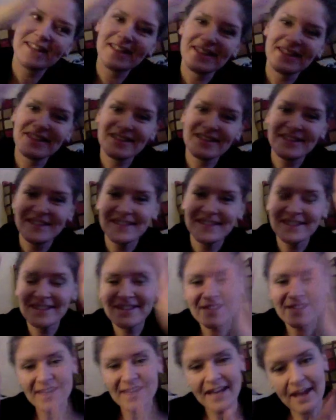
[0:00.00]
that
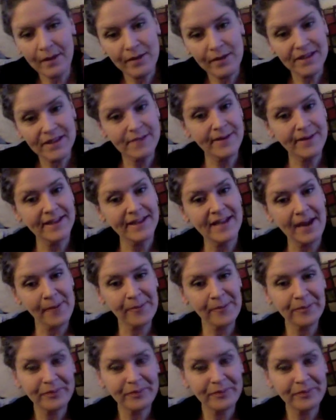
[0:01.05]
Sunday was the big day,